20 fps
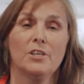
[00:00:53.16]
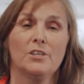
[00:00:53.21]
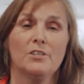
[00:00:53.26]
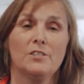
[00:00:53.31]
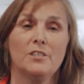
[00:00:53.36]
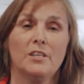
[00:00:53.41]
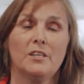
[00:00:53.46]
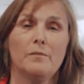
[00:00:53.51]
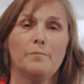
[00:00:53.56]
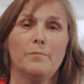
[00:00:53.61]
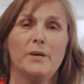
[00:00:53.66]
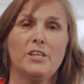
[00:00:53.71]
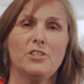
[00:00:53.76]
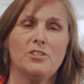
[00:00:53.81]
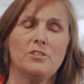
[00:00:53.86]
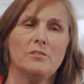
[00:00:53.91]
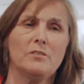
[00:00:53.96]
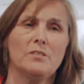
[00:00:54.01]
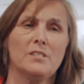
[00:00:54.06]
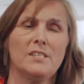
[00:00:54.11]
So
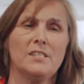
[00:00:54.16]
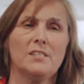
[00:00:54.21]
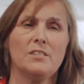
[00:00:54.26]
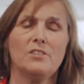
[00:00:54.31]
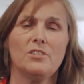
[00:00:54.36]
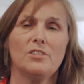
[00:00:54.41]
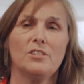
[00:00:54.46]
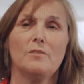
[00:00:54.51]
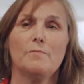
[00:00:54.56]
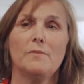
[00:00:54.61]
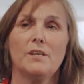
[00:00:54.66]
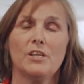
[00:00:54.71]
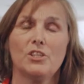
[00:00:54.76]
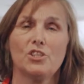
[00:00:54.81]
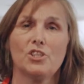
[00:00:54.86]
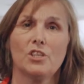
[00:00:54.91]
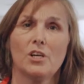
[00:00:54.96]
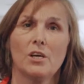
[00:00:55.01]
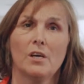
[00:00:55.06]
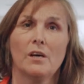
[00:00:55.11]
compassion isn't so
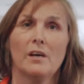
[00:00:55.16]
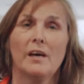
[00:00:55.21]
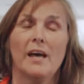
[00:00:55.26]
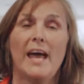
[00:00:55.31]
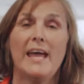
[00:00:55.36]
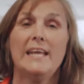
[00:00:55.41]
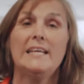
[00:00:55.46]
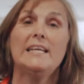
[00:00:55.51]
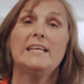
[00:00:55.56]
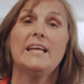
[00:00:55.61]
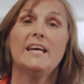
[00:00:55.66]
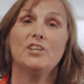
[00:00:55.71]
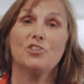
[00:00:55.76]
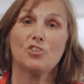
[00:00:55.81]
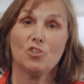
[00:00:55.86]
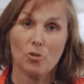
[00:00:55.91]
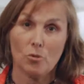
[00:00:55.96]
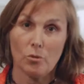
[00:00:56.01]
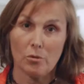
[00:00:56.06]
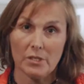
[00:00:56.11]
much an
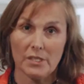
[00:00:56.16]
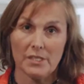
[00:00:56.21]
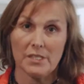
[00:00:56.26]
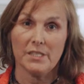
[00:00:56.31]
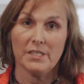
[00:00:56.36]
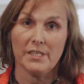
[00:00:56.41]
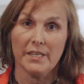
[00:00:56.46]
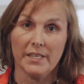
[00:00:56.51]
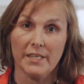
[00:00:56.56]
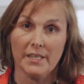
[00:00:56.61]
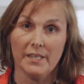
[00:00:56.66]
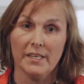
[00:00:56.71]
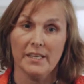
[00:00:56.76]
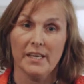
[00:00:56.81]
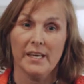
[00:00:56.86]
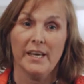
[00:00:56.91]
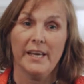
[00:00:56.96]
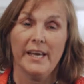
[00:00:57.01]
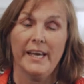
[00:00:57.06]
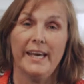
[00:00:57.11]
innate quality,
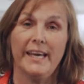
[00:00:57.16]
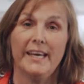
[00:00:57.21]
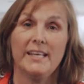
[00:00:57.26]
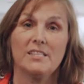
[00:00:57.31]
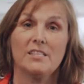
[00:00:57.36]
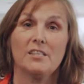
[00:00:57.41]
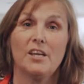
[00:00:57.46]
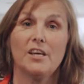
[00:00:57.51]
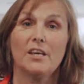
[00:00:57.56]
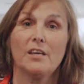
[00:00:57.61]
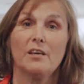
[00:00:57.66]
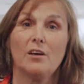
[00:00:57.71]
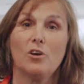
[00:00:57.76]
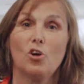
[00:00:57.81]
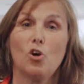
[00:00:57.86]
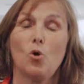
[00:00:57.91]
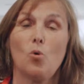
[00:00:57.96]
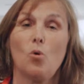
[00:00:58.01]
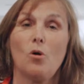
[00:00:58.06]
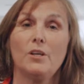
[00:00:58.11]
it's like a
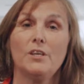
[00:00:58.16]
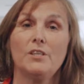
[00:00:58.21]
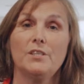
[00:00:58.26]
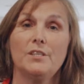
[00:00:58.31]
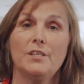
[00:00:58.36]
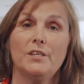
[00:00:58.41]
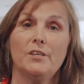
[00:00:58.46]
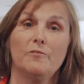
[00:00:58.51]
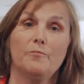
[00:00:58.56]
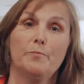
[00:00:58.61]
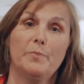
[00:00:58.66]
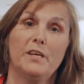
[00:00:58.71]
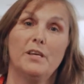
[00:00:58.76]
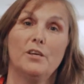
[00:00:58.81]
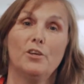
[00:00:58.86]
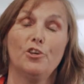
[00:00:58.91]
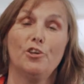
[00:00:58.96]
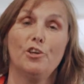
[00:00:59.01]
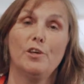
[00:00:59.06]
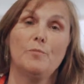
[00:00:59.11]
quality of
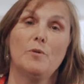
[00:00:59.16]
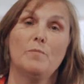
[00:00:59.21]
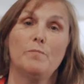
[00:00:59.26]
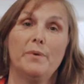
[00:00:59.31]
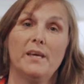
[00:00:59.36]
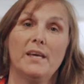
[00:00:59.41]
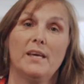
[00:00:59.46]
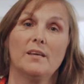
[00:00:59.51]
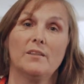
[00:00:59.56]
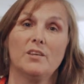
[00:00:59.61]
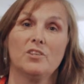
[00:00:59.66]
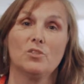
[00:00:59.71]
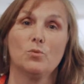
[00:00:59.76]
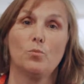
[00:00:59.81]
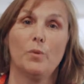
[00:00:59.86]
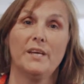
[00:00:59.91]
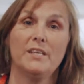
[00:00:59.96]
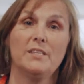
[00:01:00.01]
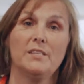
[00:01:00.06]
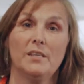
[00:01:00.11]
being a human being that's
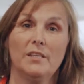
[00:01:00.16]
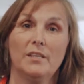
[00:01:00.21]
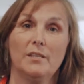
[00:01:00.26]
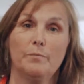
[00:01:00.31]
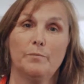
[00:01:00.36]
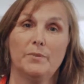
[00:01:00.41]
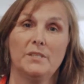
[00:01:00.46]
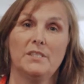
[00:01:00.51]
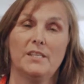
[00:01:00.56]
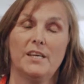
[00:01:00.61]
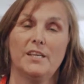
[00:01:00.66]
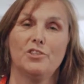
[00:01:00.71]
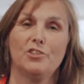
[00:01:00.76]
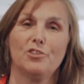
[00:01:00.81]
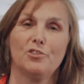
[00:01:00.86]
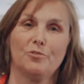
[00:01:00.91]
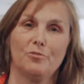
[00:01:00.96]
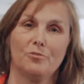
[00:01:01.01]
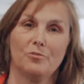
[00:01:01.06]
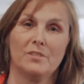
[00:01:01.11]
waiting in
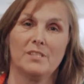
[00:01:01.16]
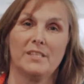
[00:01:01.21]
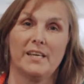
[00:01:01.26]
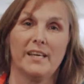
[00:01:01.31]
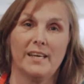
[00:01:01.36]
potential to